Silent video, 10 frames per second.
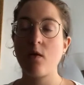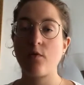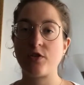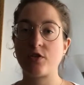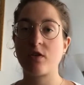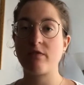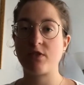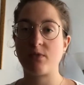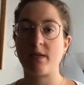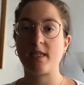which is
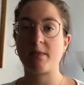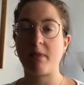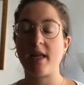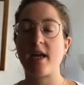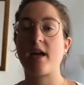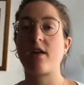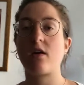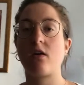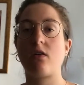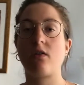going to be displayed
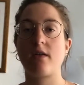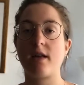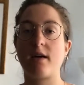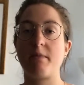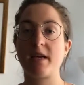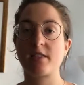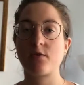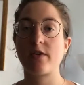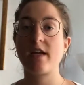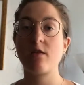on a big
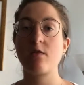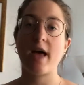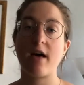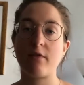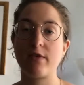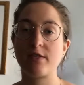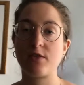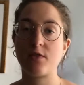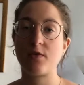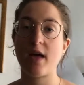screen
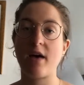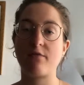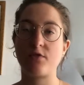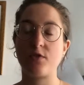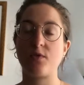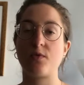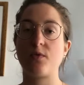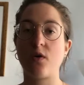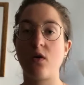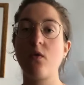once you have to
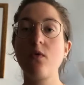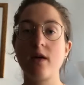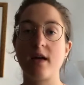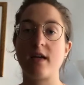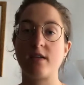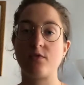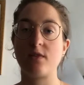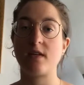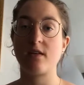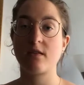go to
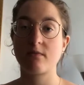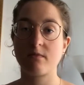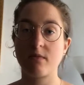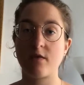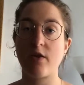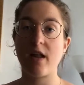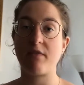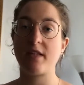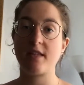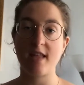the
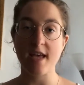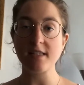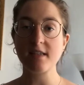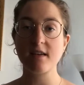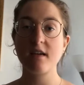relevant desk.